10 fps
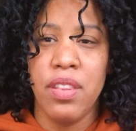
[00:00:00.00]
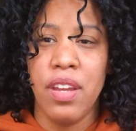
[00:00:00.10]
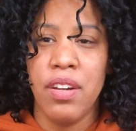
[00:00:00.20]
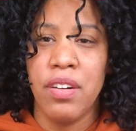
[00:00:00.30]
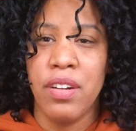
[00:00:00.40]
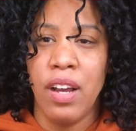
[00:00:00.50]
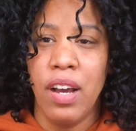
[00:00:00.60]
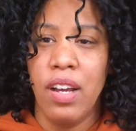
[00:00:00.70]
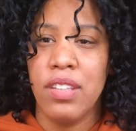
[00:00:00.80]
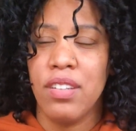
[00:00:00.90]
they are
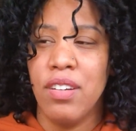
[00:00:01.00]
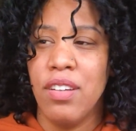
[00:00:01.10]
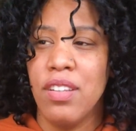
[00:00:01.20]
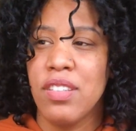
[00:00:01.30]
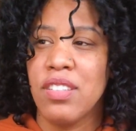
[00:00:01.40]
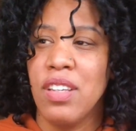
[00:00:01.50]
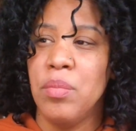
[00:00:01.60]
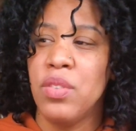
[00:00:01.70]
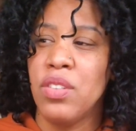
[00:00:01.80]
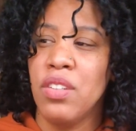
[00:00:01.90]
not on the
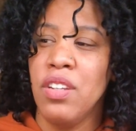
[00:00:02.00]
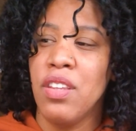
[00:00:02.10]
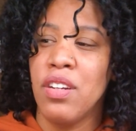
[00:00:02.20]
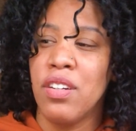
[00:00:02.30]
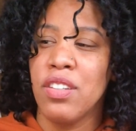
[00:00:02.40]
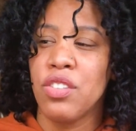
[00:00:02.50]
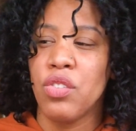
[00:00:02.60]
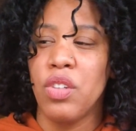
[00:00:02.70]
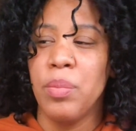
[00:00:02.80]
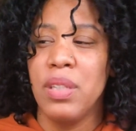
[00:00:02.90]
same journey. They're
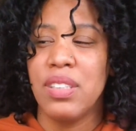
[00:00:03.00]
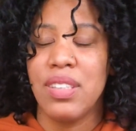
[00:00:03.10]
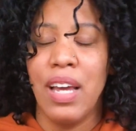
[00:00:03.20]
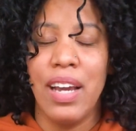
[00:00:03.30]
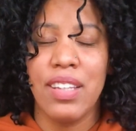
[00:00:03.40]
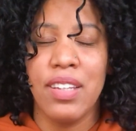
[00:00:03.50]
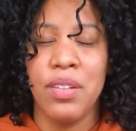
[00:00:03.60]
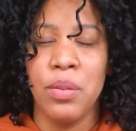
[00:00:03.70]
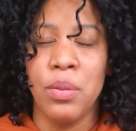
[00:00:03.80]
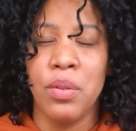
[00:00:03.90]
extremely
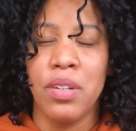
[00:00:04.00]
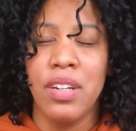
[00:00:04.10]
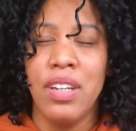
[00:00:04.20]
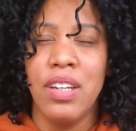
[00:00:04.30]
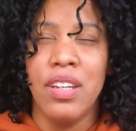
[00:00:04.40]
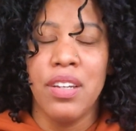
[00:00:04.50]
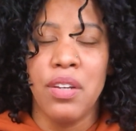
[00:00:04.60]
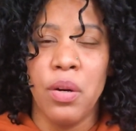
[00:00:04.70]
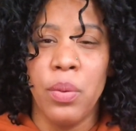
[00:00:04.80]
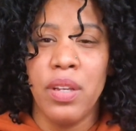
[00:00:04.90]
stagnant or
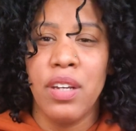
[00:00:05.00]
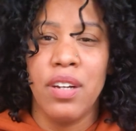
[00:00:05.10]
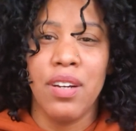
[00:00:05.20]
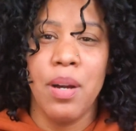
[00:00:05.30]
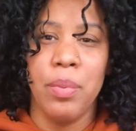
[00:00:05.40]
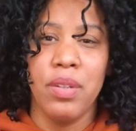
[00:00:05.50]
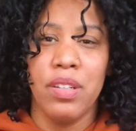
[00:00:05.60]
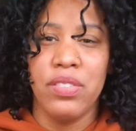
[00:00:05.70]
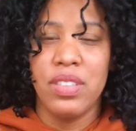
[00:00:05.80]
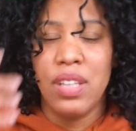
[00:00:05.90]
going a couple
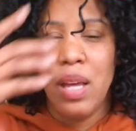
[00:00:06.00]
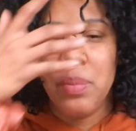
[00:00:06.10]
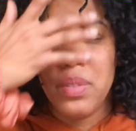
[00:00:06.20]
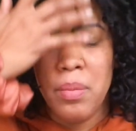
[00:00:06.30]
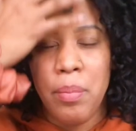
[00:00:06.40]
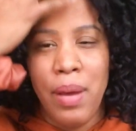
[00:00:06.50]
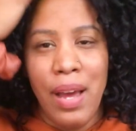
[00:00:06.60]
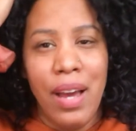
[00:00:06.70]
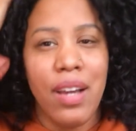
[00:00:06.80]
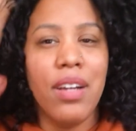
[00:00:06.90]
of steps
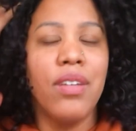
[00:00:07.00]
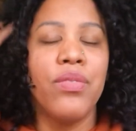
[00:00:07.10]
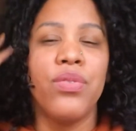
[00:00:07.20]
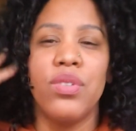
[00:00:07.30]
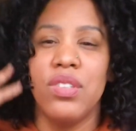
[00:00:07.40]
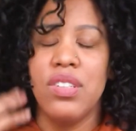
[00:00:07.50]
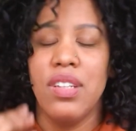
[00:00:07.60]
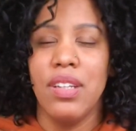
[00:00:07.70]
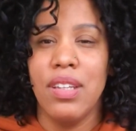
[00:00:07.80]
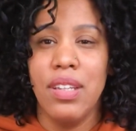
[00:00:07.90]
back,
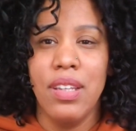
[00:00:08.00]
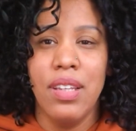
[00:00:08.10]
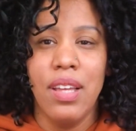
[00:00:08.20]
unfortunately.